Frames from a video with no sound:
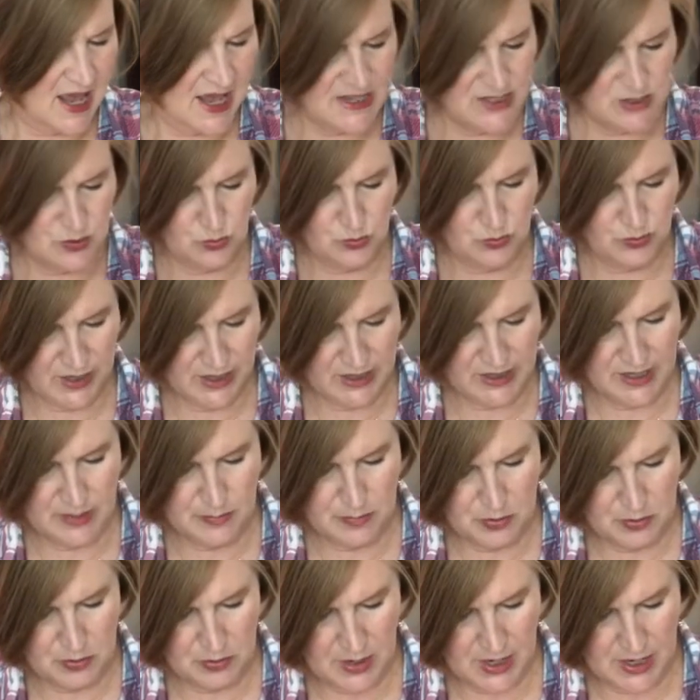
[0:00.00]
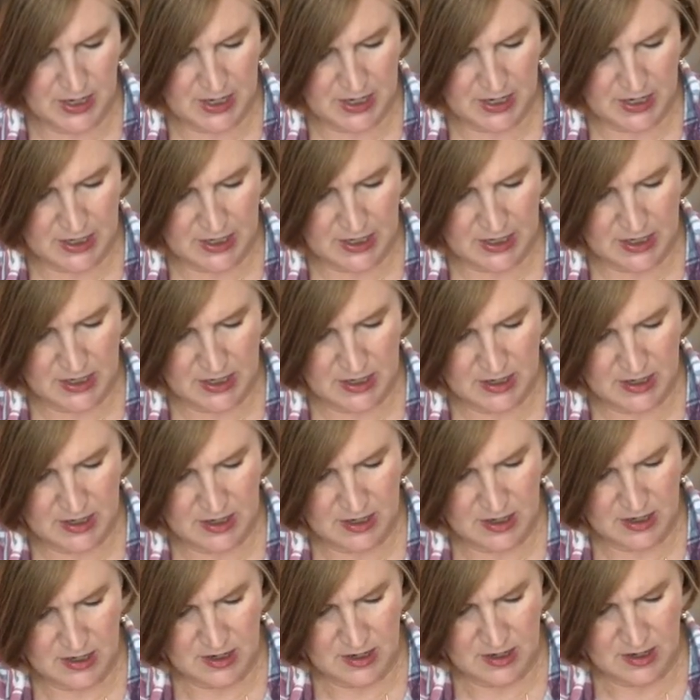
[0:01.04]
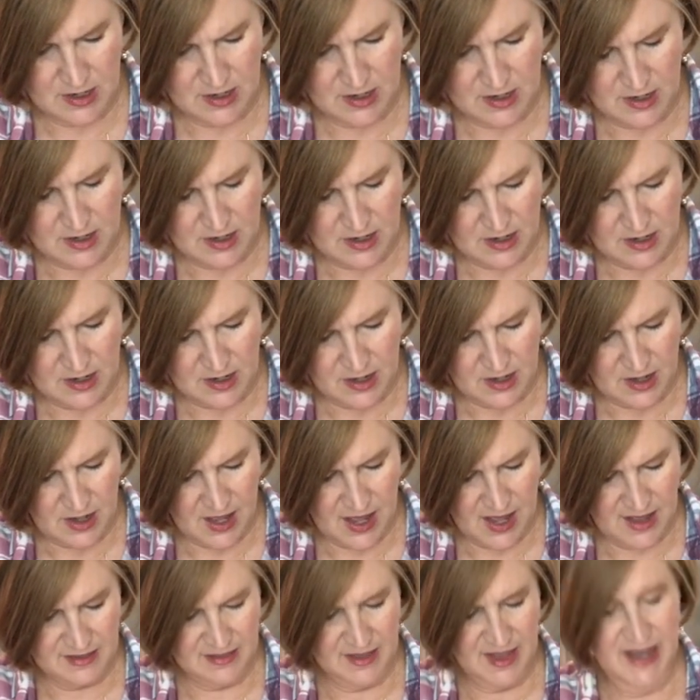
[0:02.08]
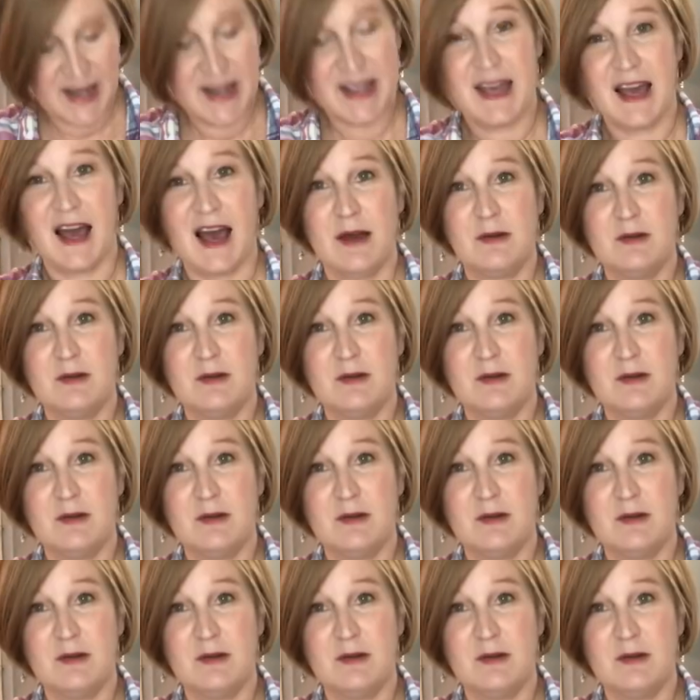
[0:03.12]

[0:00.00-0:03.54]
It's really pretty. I like it.